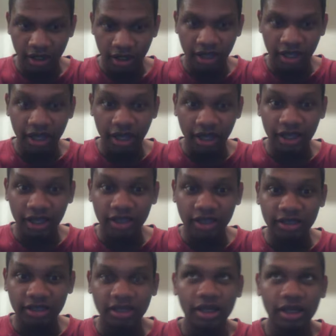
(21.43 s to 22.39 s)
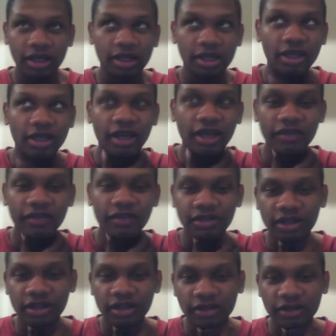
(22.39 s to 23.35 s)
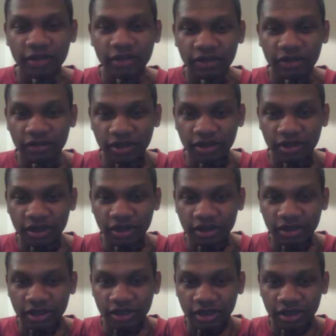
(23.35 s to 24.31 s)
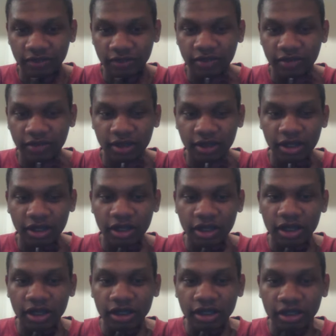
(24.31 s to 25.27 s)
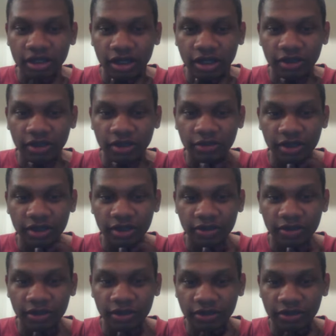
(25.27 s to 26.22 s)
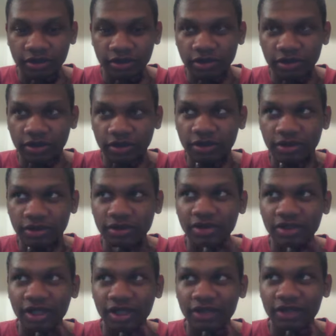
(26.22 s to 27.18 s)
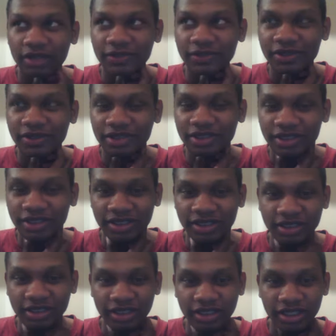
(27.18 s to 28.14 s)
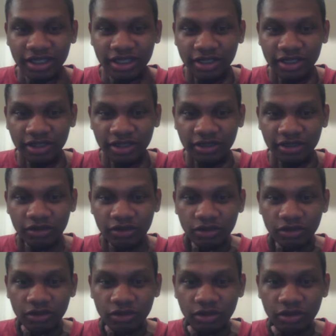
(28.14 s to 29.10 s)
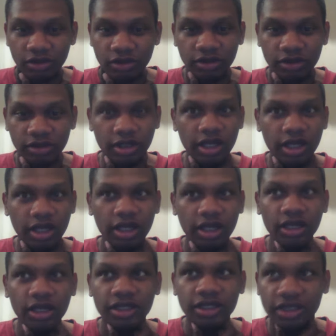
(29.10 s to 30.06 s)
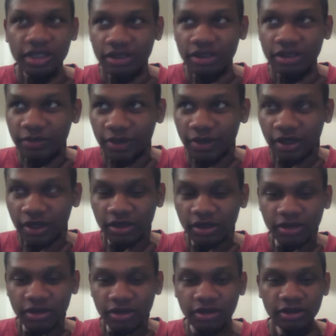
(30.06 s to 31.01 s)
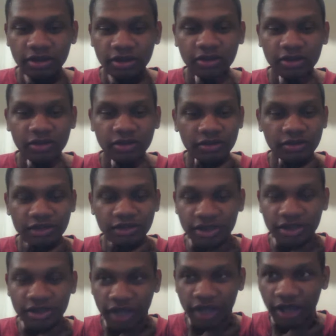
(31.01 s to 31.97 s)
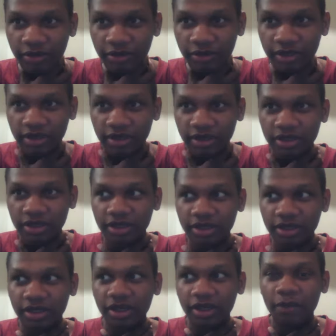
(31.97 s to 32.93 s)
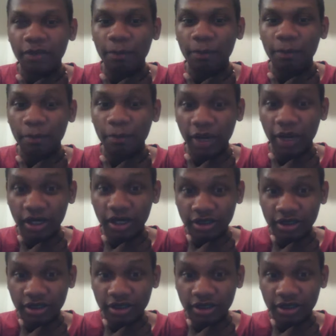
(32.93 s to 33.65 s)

And after thinking about it for a long time, I know many people thinking one is like Cena or CM Punk. Sheamus, but